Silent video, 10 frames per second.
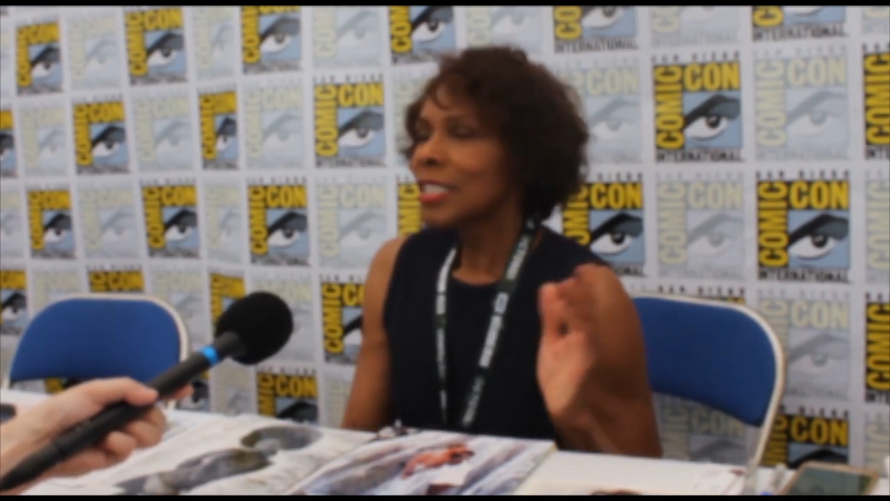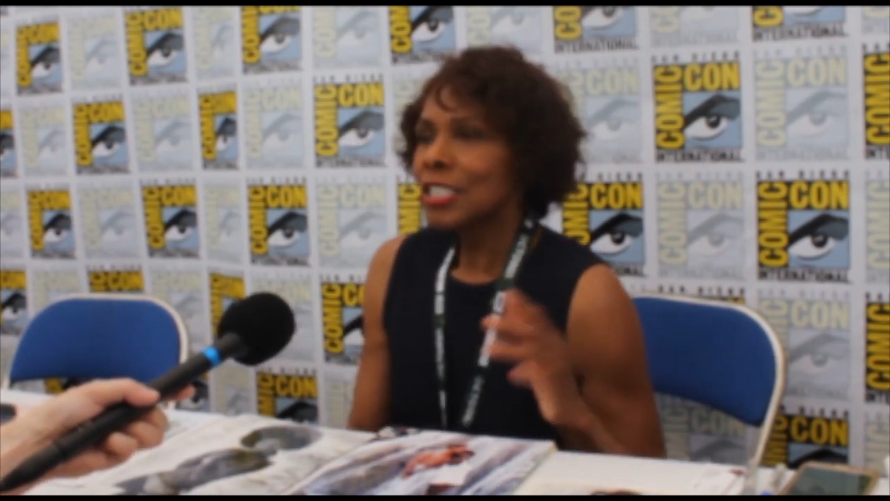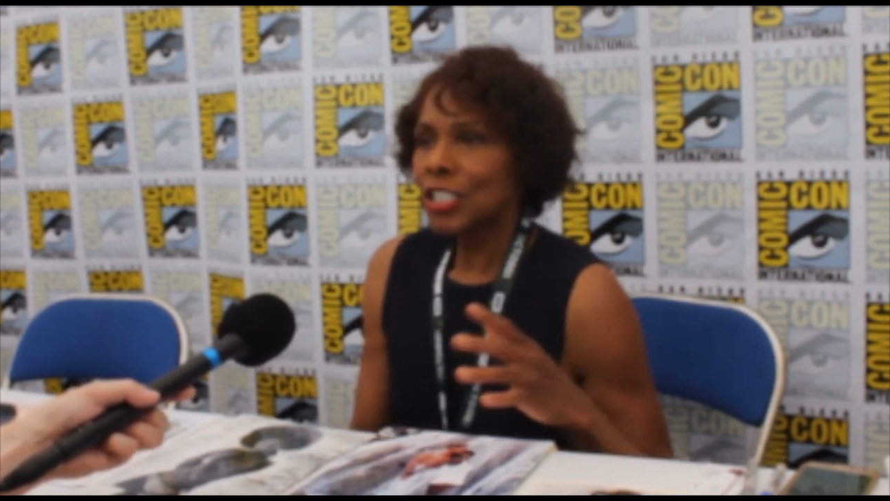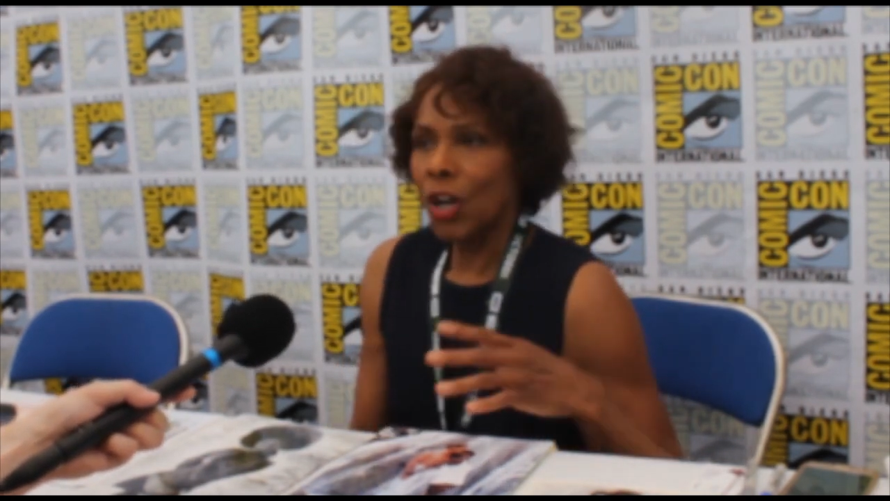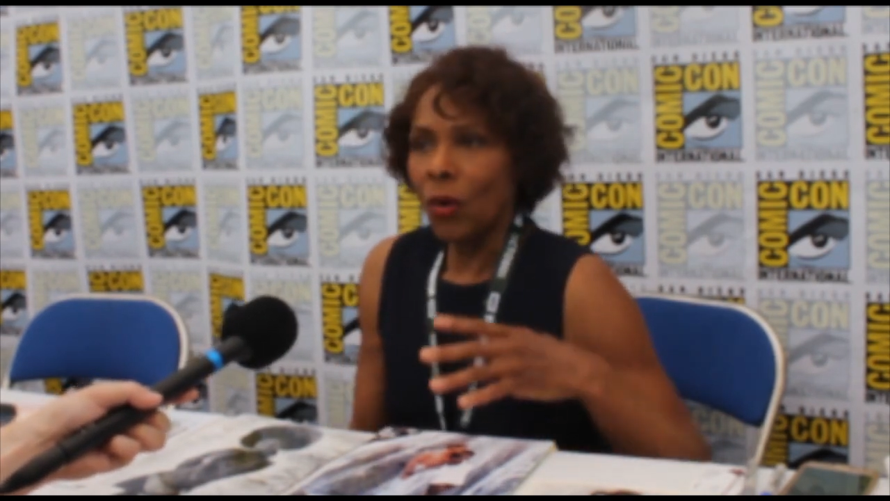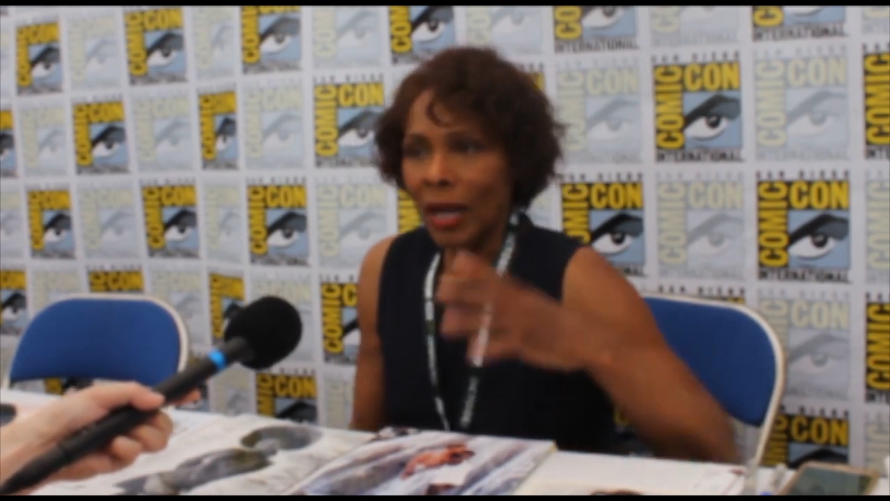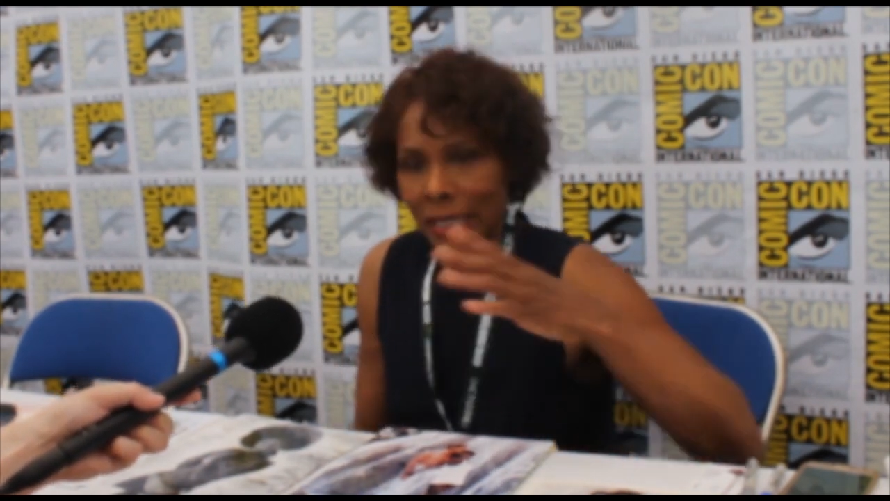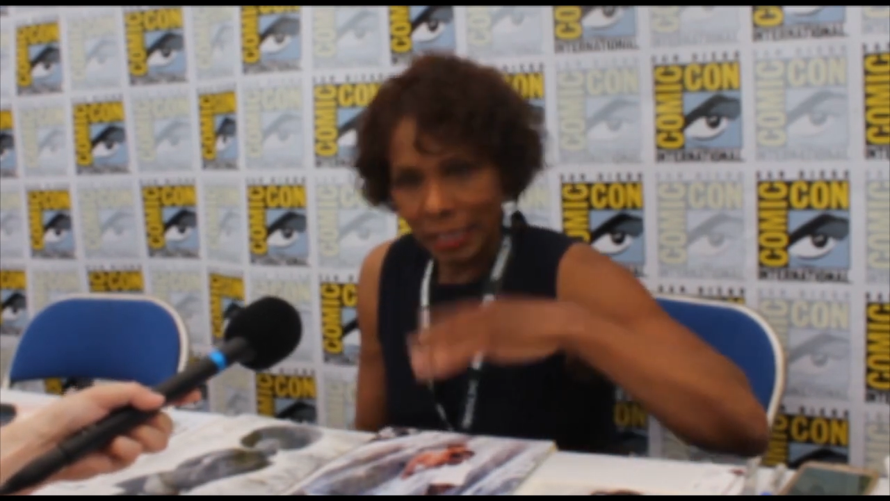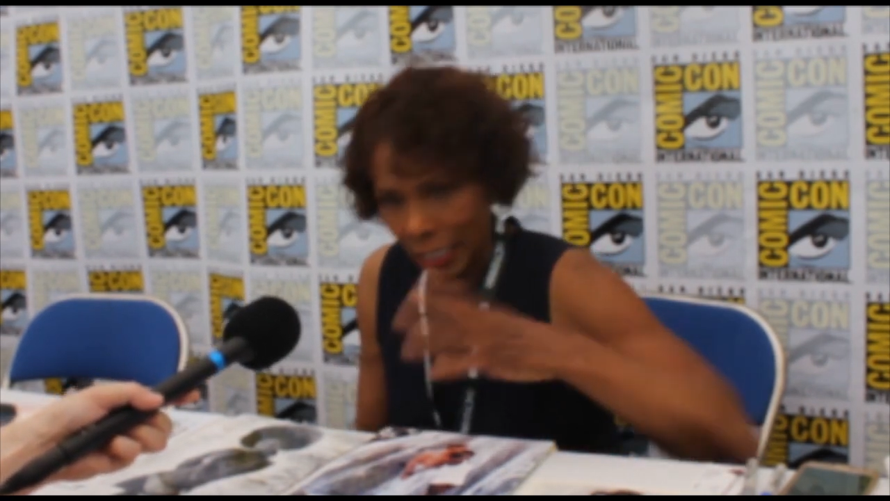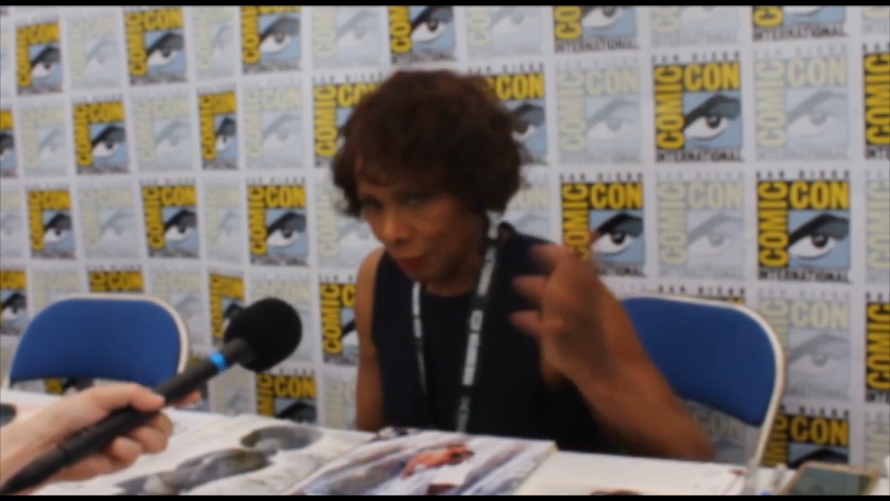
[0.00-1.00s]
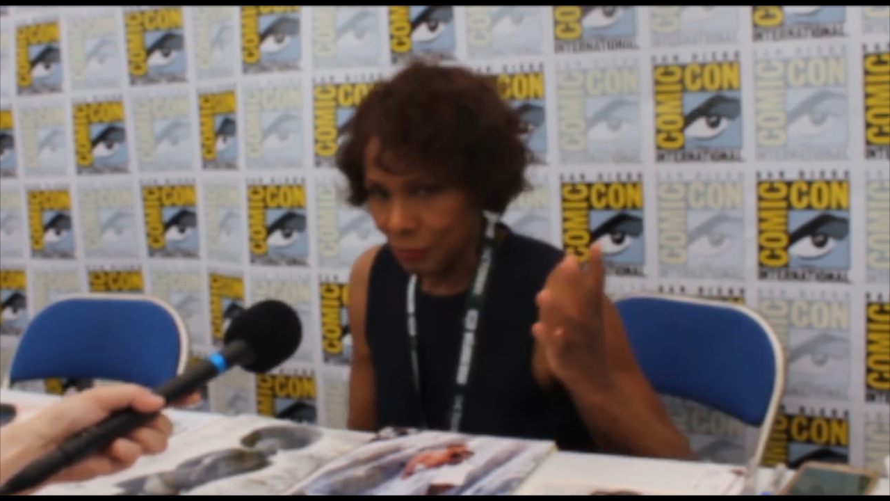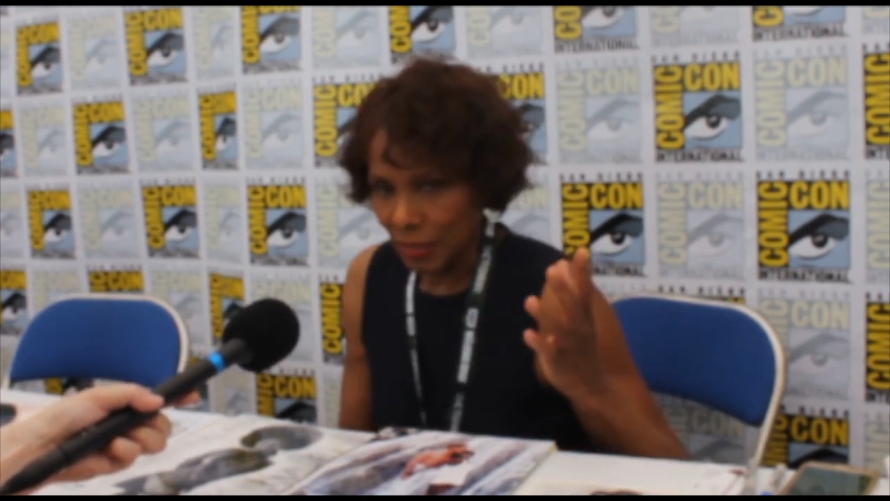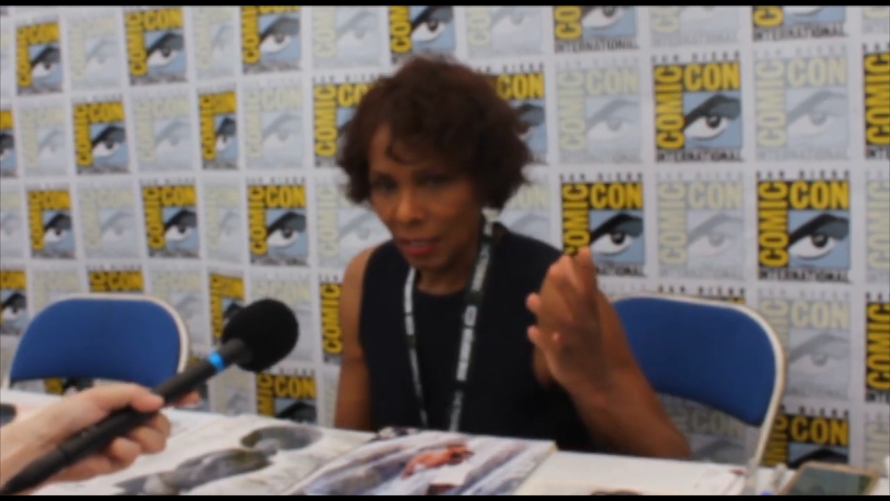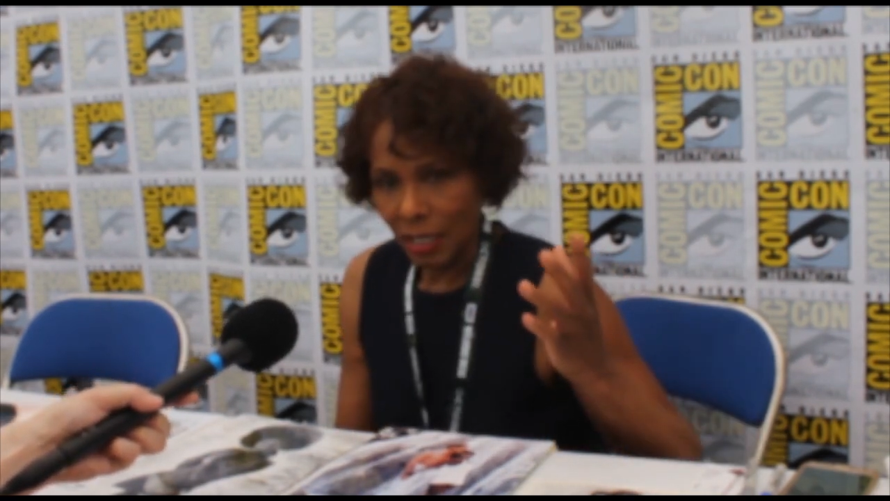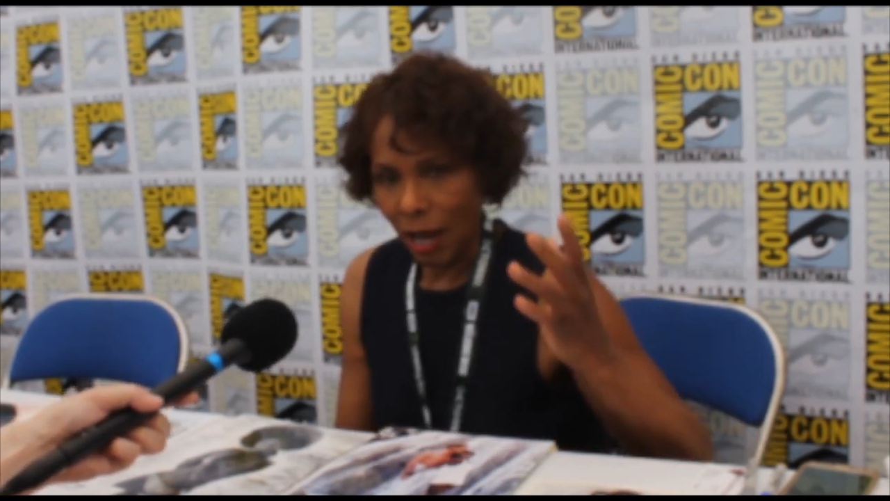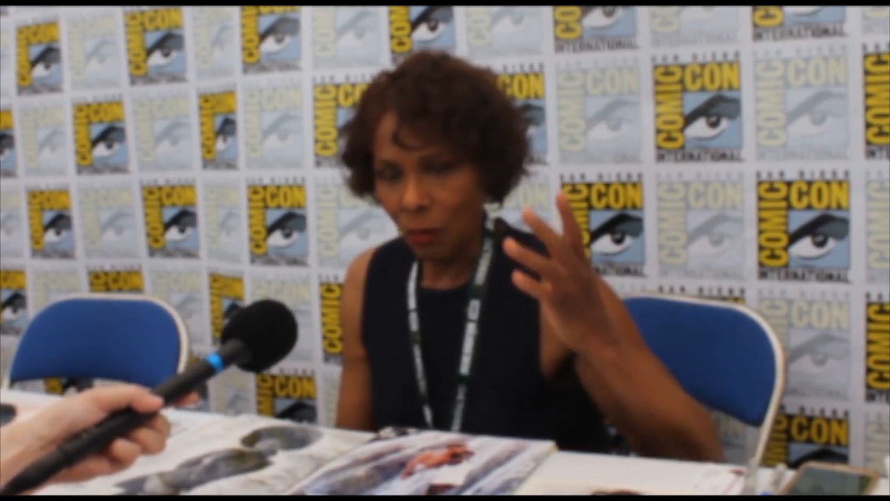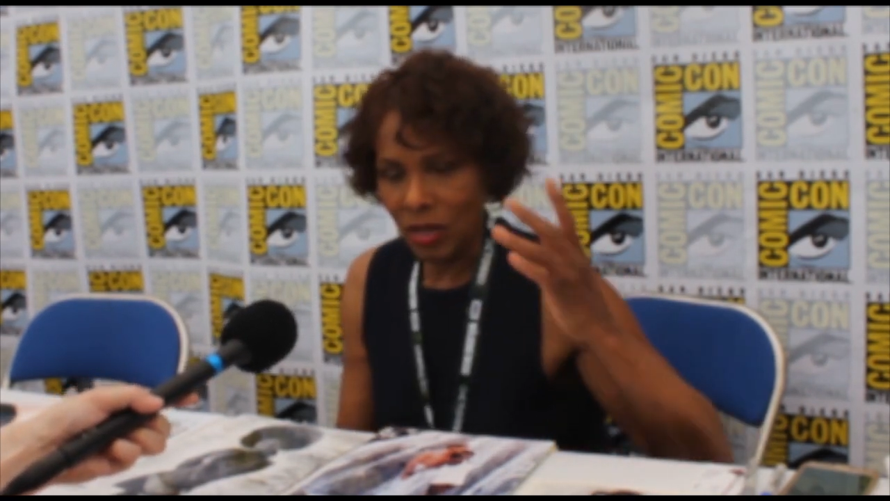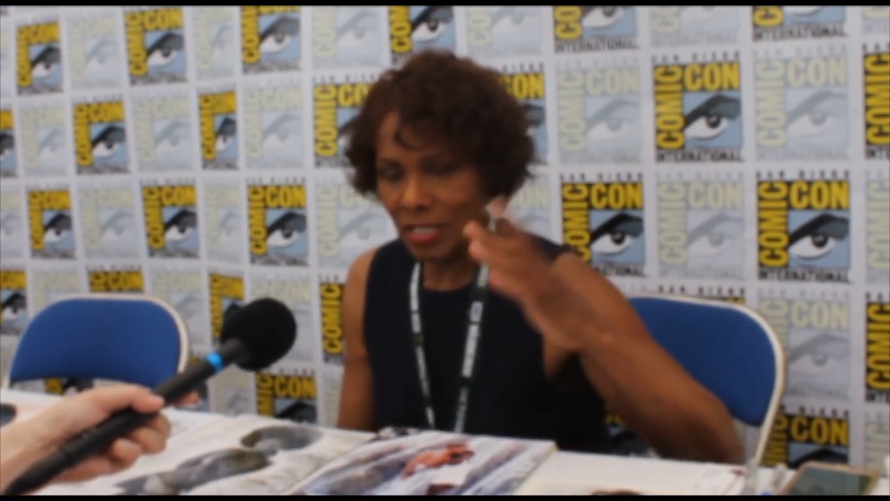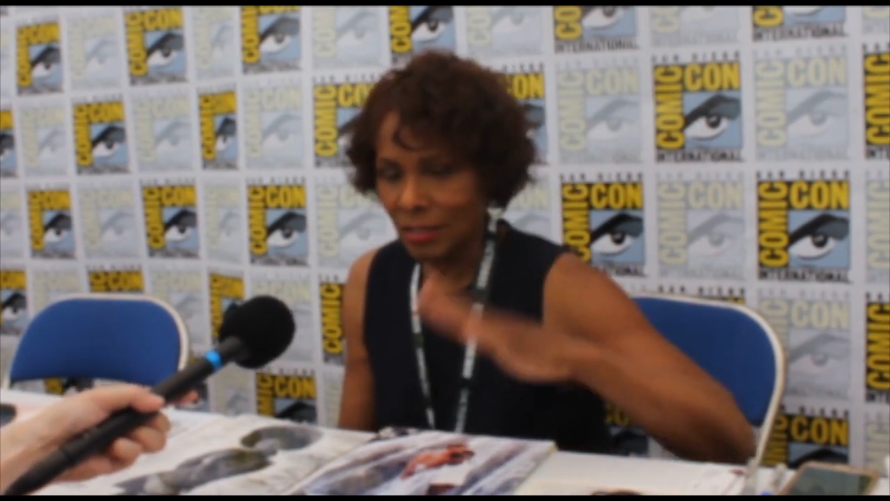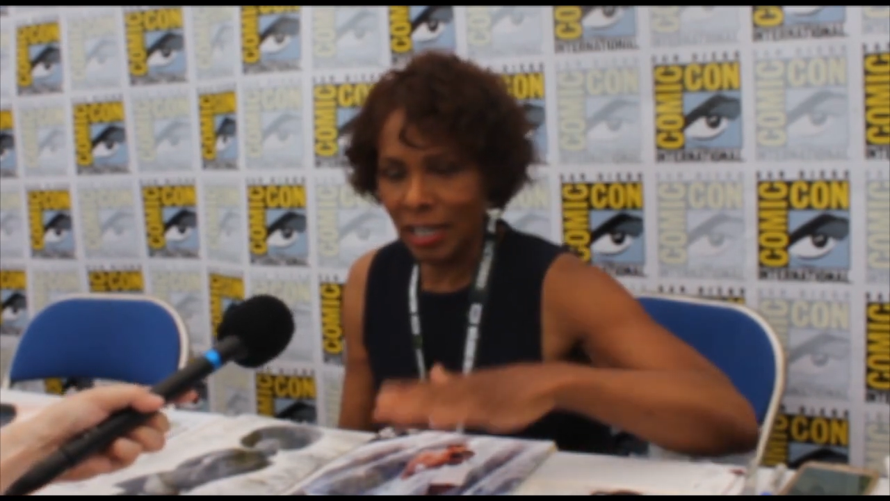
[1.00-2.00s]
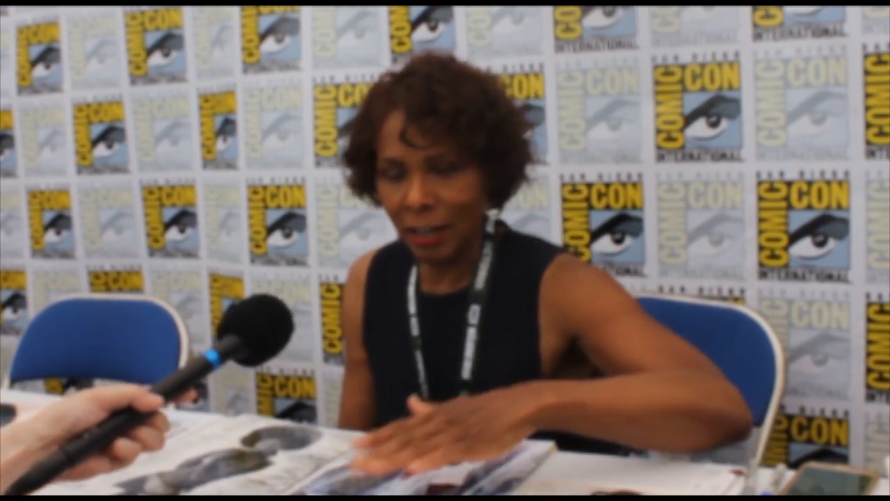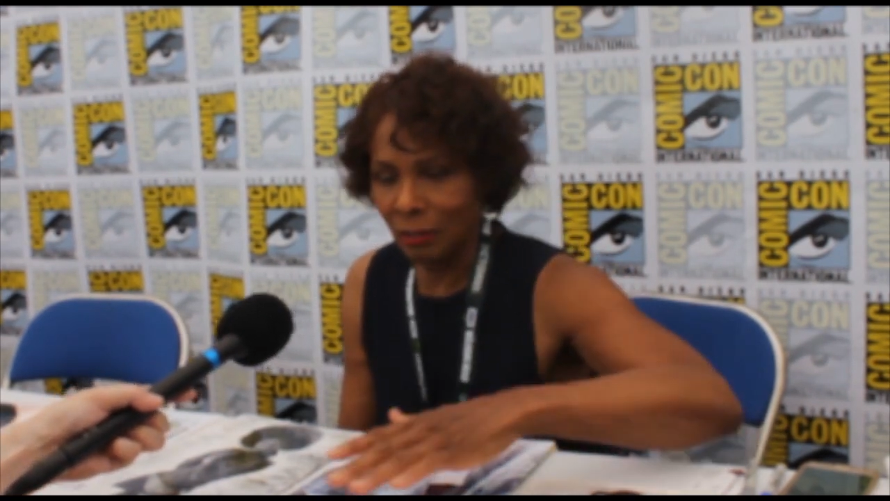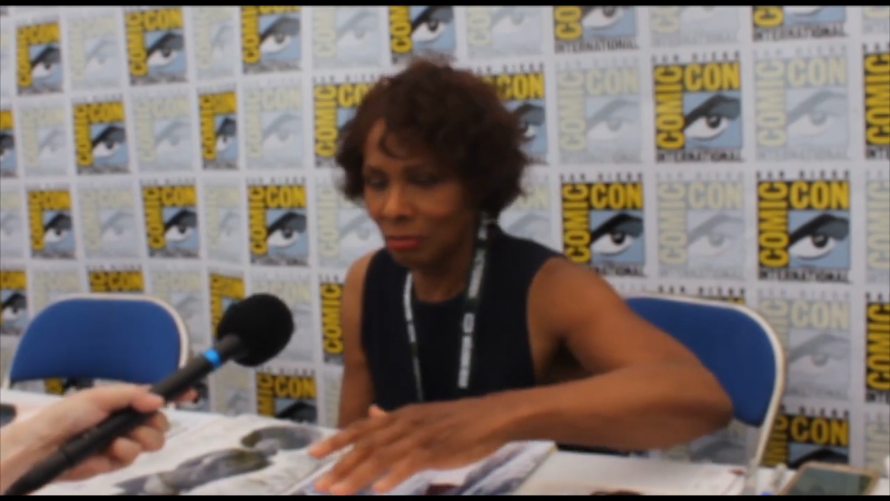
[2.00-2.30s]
So I left. I wasn't there